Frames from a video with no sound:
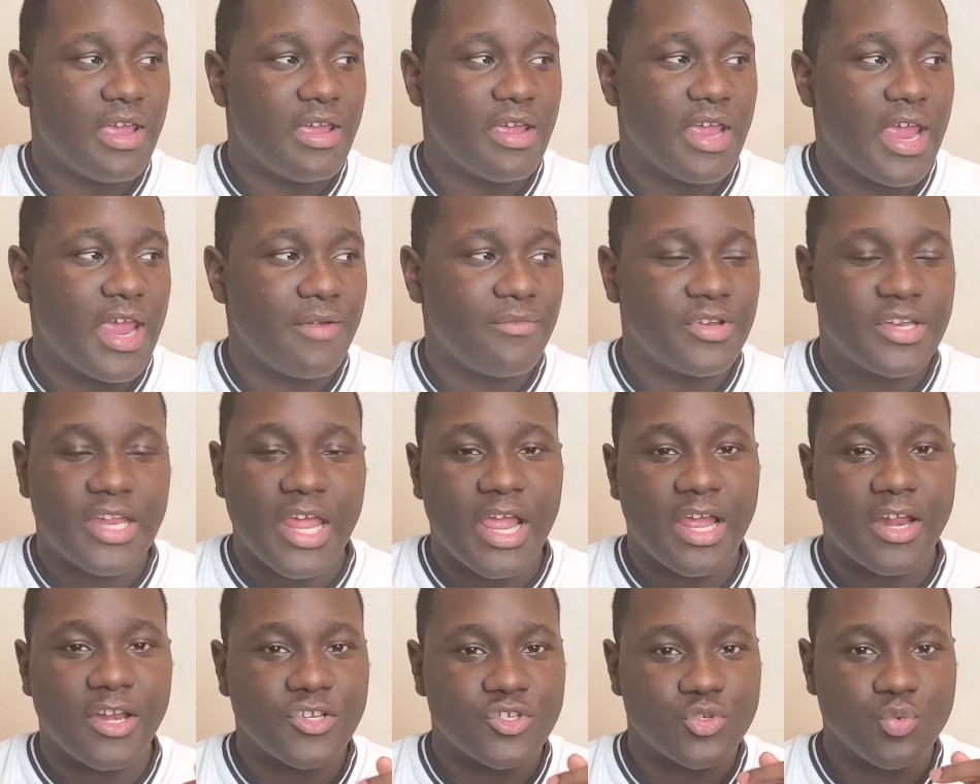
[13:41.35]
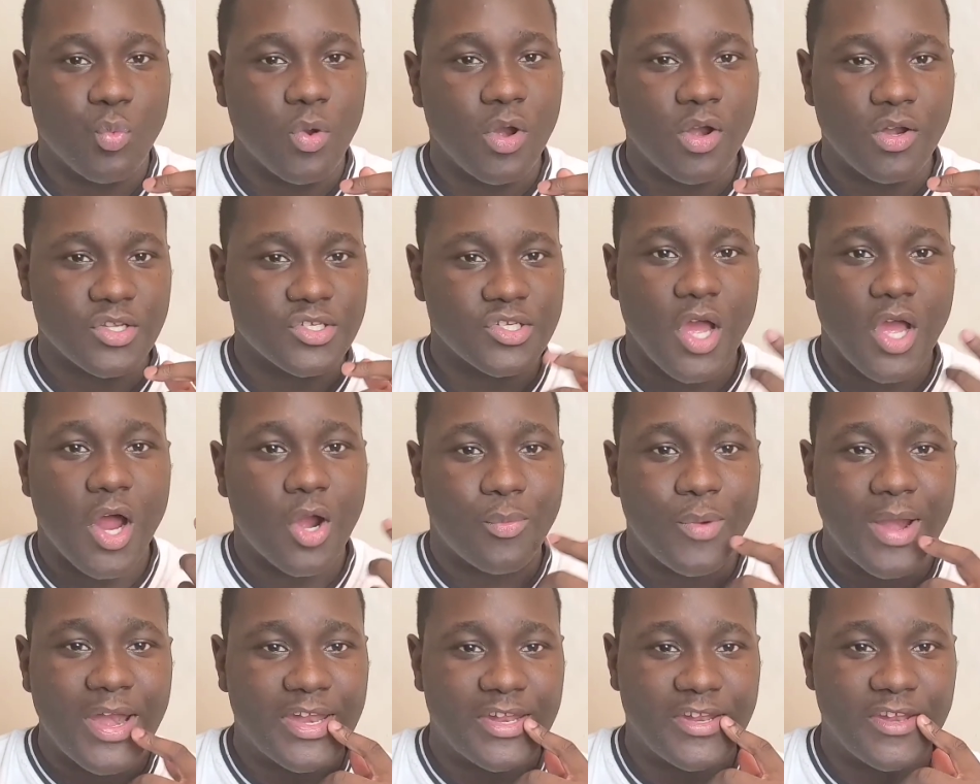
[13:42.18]
Everything in this world is
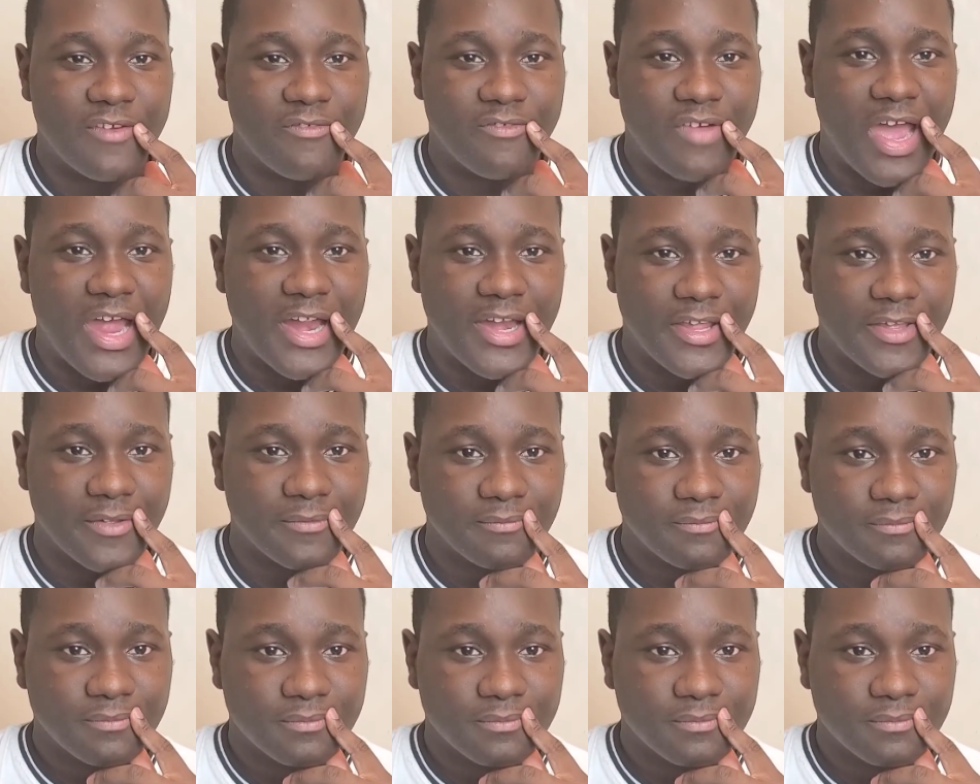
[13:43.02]
already divided.